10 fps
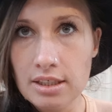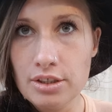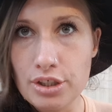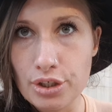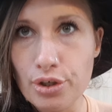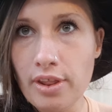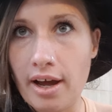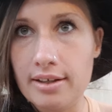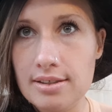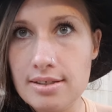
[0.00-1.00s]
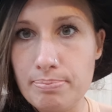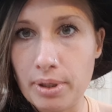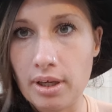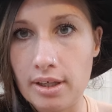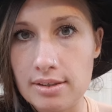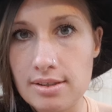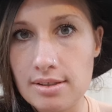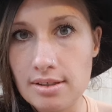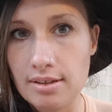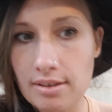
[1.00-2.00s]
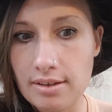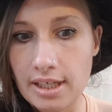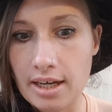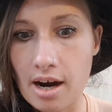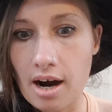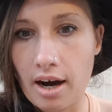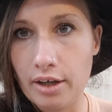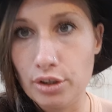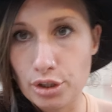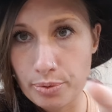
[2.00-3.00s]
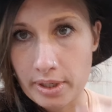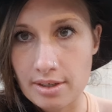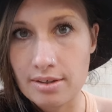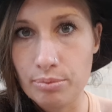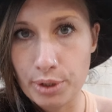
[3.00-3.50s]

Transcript: to you, that's because they are your twin where